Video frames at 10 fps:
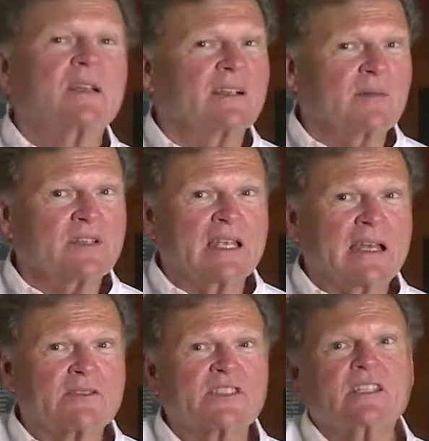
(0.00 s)
on coming down
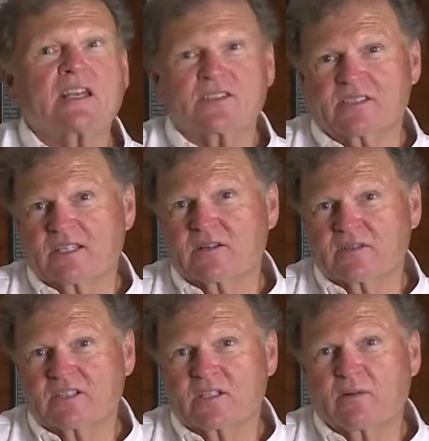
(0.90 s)
and see us here
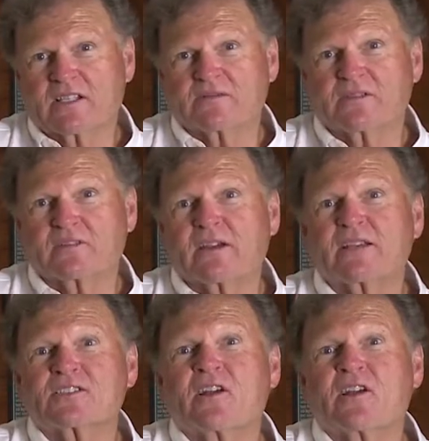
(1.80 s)
in Key West for the greatest